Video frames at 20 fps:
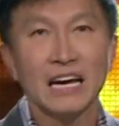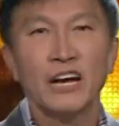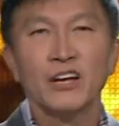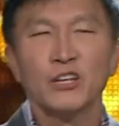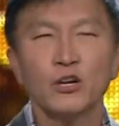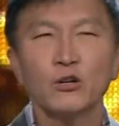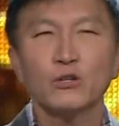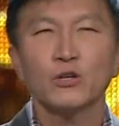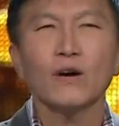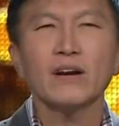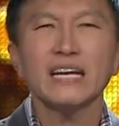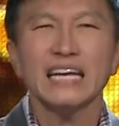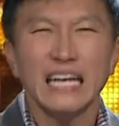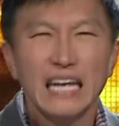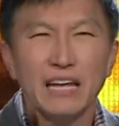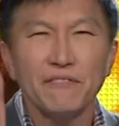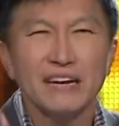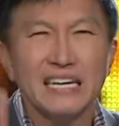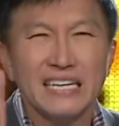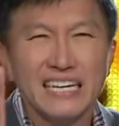you don't
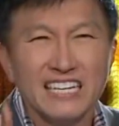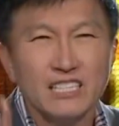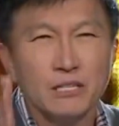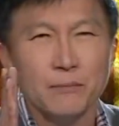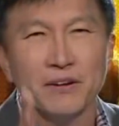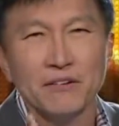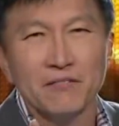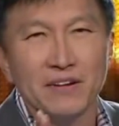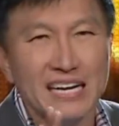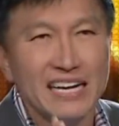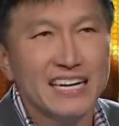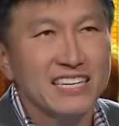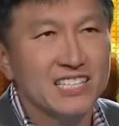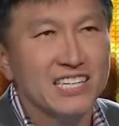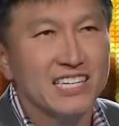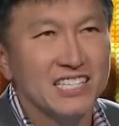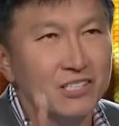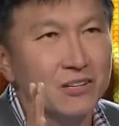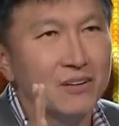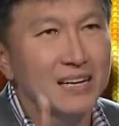even need to be
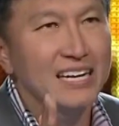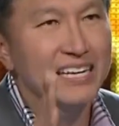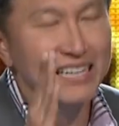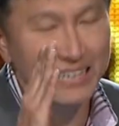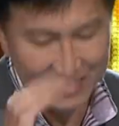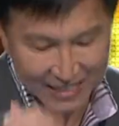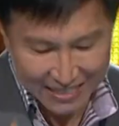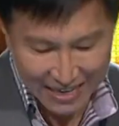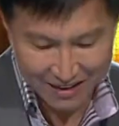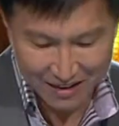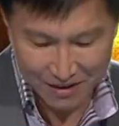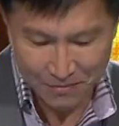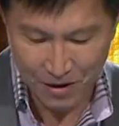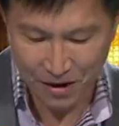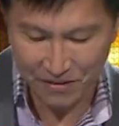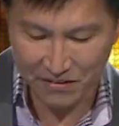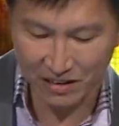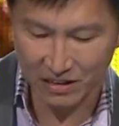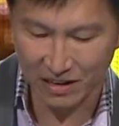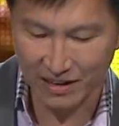religious to learn a set of
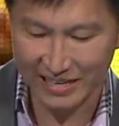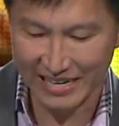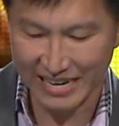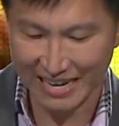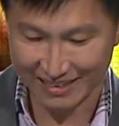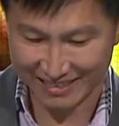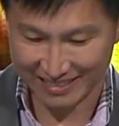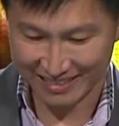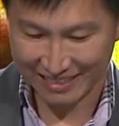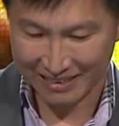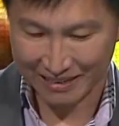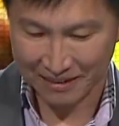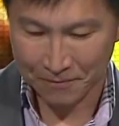moral conduct.